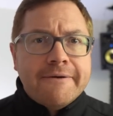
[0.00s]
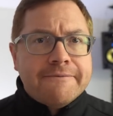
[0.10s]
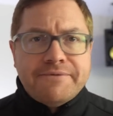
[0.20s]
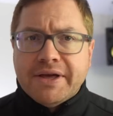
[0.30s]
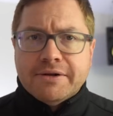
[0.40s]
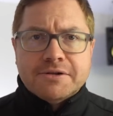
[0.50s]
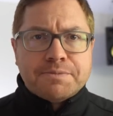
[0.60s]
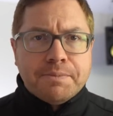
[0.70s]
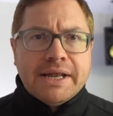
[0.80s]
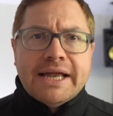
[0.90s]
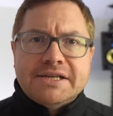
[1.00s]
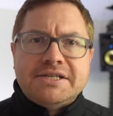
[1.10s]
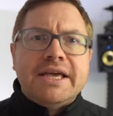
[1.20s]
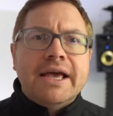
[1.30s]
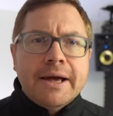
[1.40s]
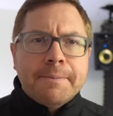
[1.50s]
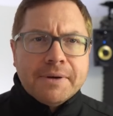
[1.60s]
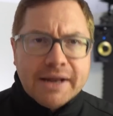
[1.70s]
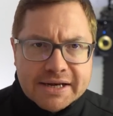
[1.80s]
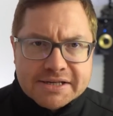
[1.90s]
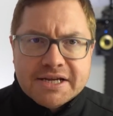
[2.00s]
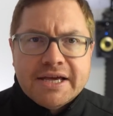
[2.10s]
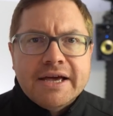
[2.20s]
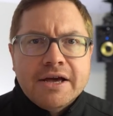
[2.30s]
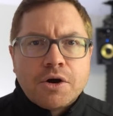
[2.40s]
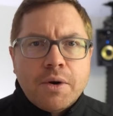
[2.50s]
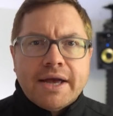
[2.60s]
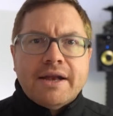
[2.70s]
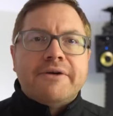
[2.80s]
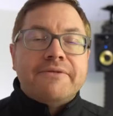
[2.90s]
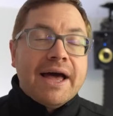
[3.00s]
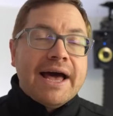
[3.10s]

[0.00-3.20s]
feels plenty quick enough.